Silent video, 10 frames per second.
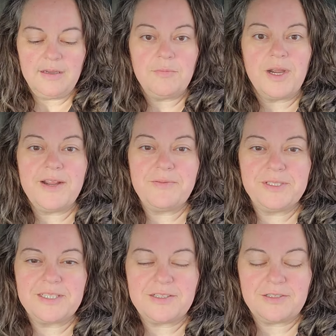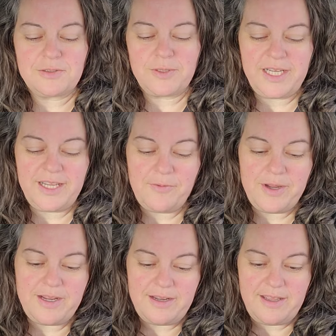Brian was so sweet, he
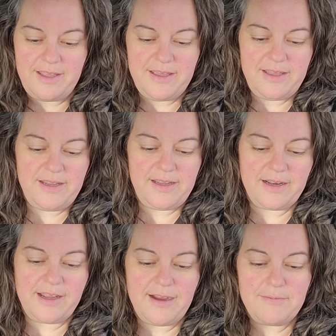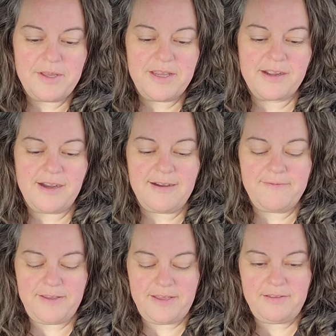went in and got me a
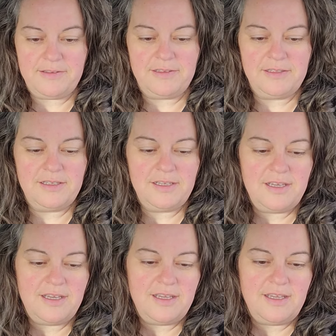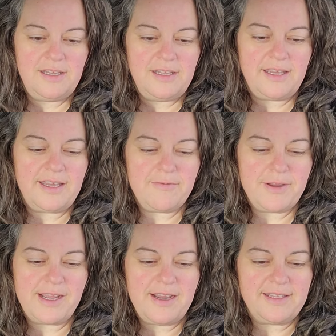coffee, and
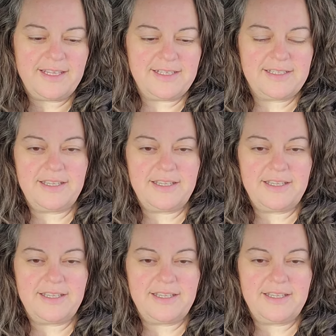we got these